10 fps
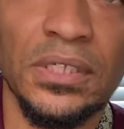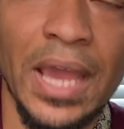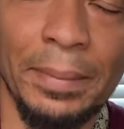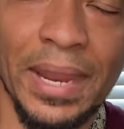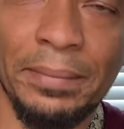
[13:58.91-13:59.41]

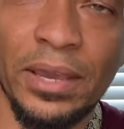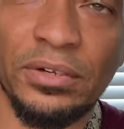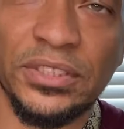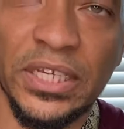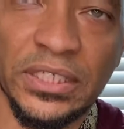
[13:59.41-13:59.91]
I mean, I'm not
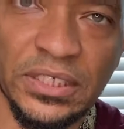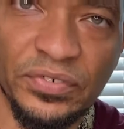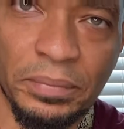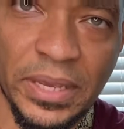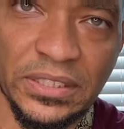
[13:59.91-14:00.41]
going to take his
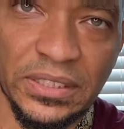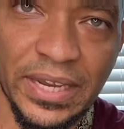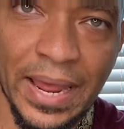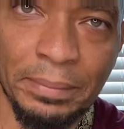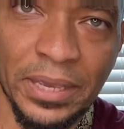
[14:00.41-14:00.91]
information
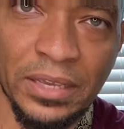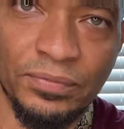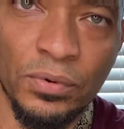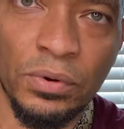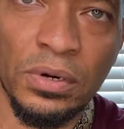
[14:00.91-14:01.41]
that I paid
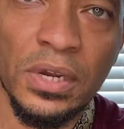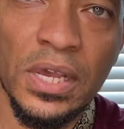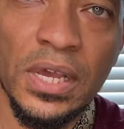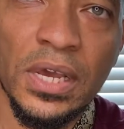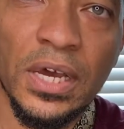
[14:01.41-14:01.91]
for
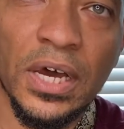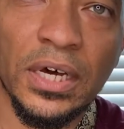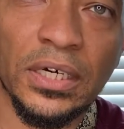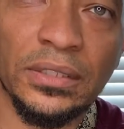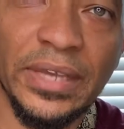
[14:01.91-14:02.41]

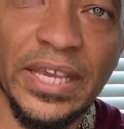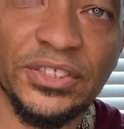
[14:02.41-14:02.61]
and